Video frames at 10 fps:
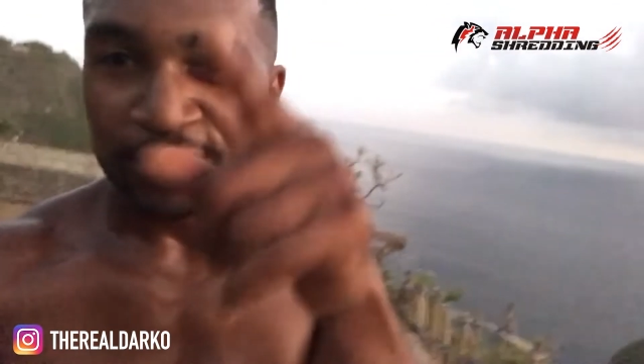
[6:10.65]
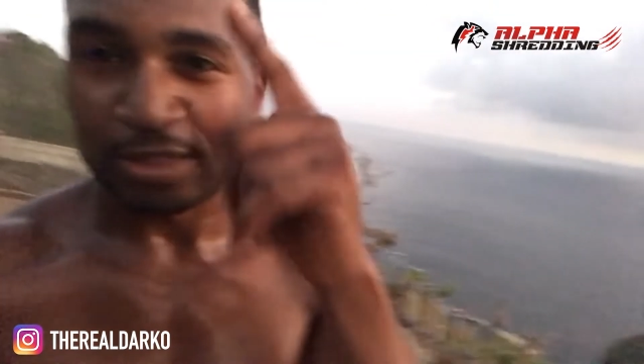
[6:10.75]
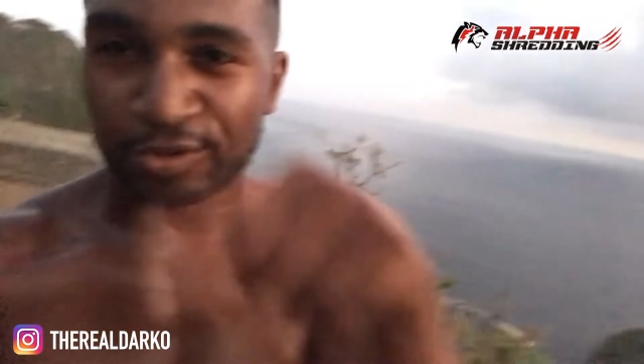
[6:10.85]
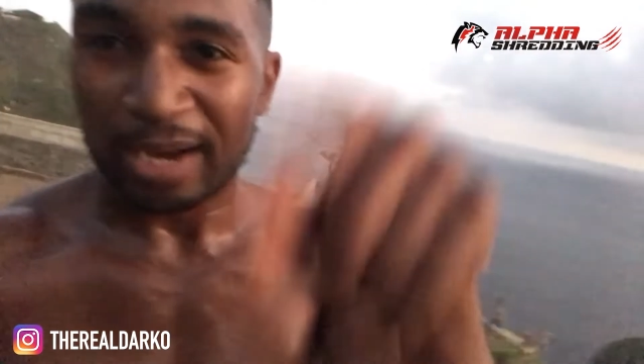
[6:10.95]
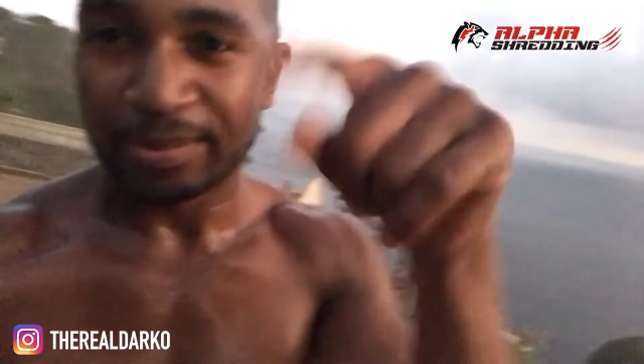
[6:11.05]

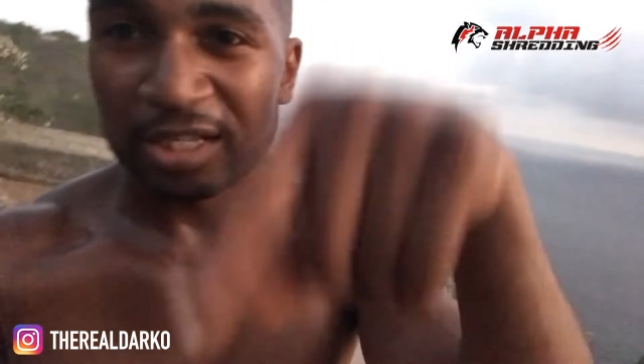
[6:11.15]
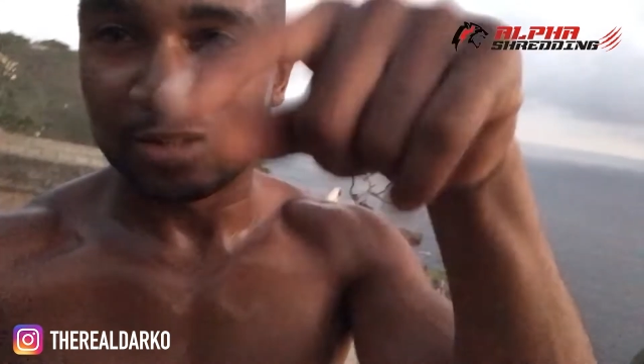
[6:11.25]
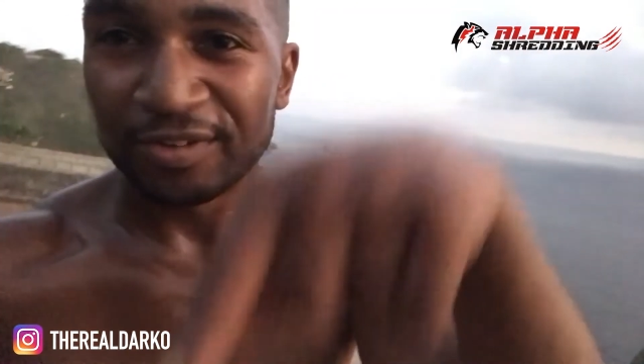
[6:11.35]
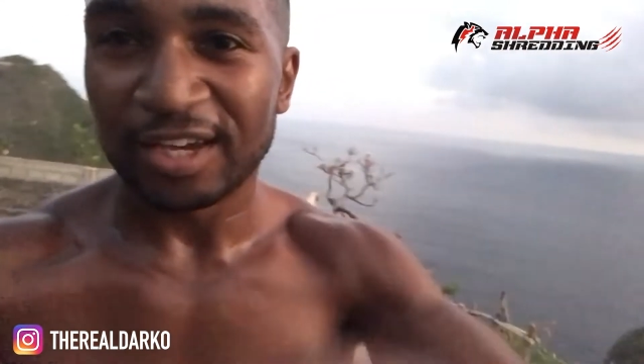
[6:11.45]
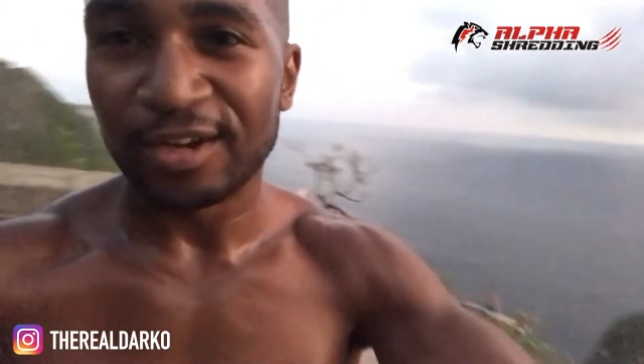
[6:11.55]
Subscribe to
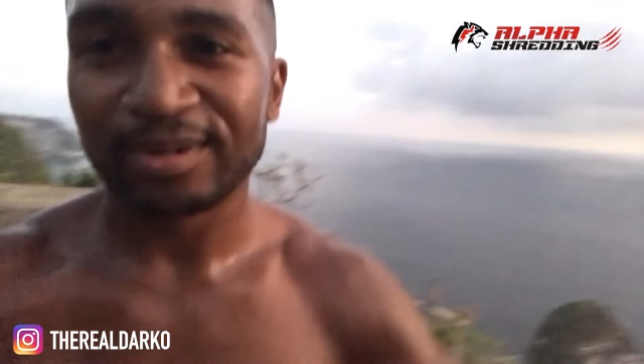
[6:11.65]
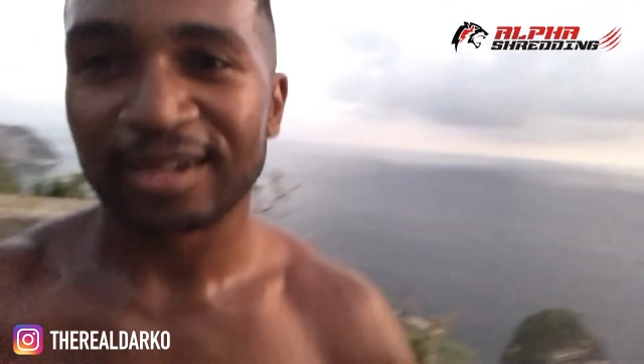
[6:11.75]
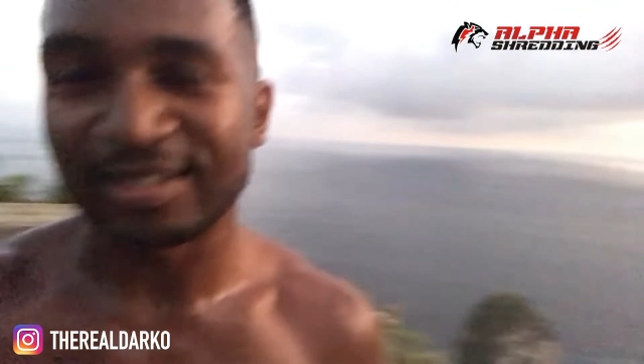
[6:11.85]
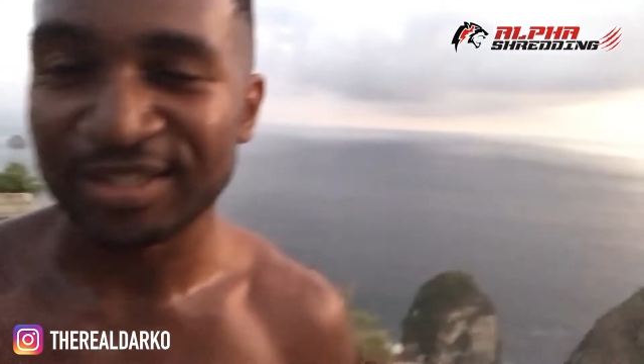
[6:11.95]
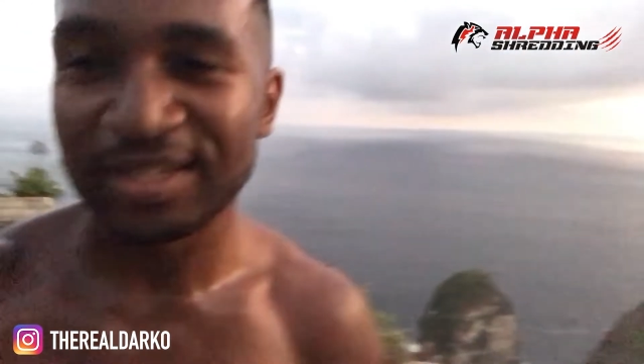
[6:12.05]
this video,
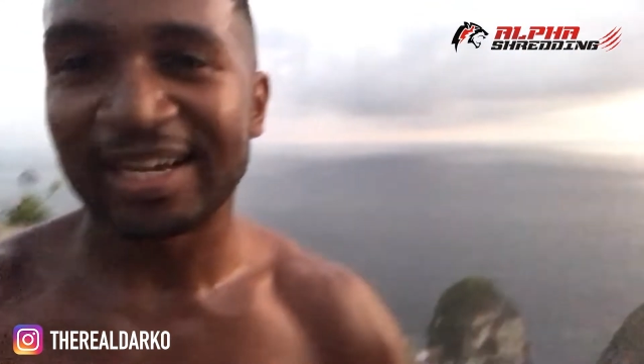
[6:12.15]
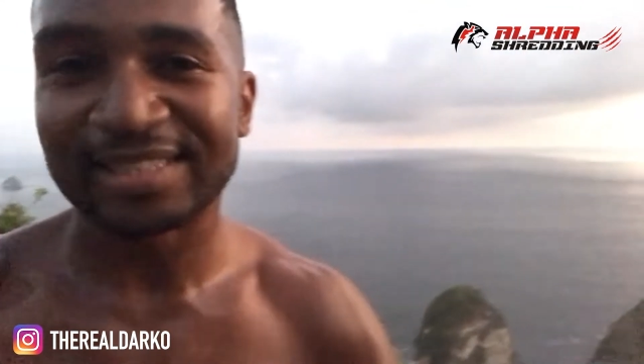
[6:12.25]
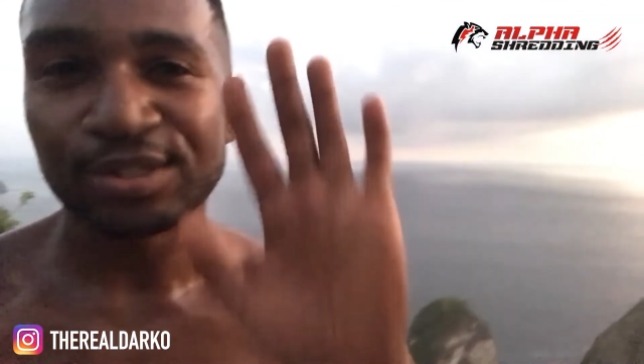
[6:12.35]
and I'll see you guys